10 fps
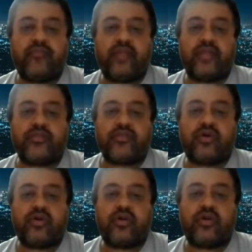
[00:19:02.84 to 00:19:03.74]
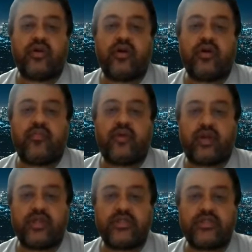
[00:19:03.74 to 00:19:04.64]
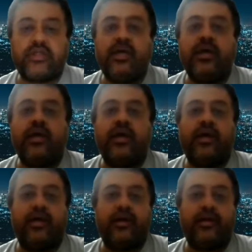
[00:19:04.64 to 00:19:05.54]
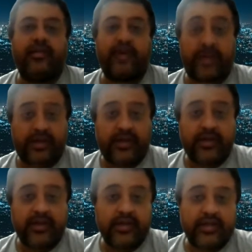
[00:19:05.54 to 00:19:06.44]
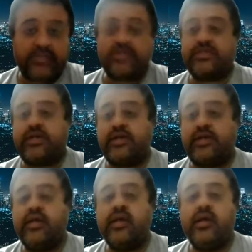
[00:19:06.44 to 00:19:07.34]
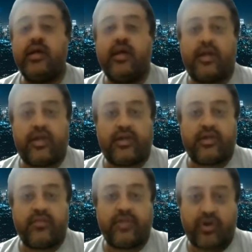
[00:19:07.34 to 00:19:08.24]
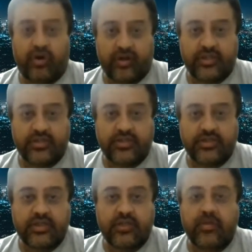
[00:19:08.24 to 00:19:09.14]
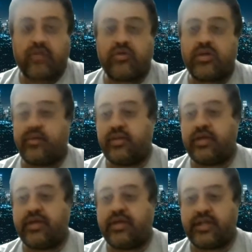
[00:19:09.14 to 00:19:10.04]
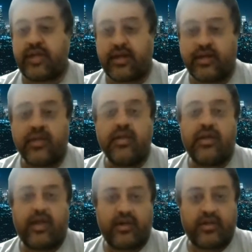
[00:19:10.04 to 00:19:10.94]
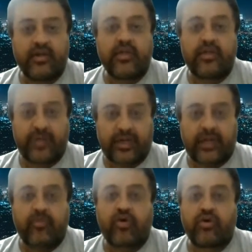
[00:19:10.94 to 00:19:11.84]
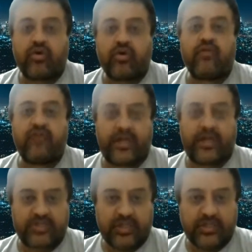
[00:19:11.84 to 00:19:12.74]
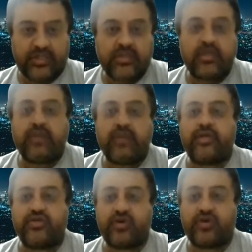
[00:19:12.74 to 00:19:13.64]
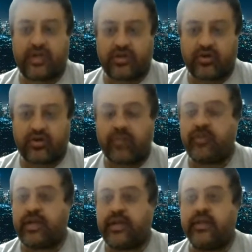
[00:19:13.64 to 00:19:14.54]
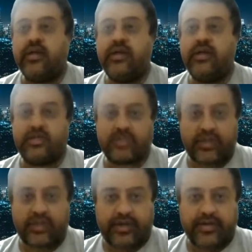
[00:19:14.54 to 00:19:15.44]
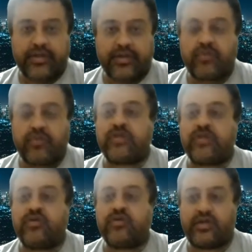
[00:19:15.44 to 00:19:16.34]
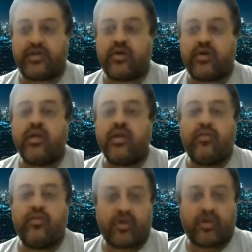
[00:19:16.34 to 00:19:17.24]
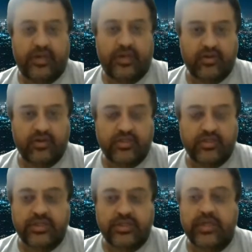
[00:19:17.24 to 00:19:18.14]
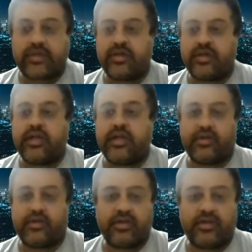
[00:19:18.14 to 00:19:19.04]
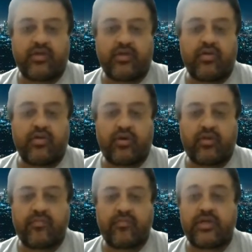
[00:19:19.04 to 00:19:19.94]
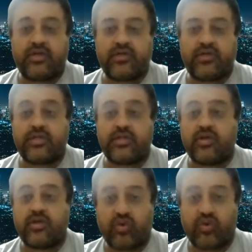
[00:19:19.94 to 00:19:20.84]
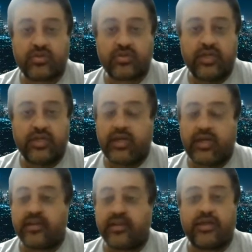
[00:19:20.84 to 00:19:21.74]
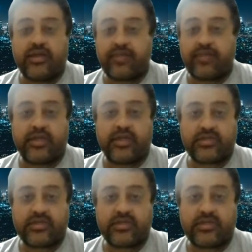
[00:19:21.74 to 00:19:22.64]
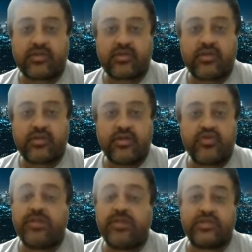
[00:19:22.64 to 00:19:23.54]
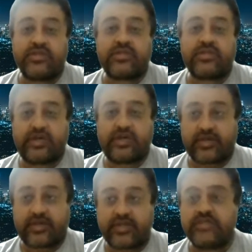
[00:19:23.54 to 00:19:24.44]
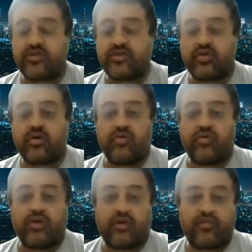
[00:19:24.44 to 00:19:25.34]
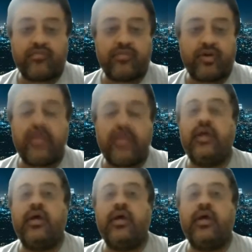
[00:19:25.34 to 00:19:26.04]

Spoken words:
price your products correctly, consistently, and be honest about communicating that, and keep a tab on your financials. Make sure that your top line doesn't get hurt. You make sure that your bottom line also doesn't get hurt, and it continuously grows. And in the lean periods, it should be consistent. At least it should not go down. Okay.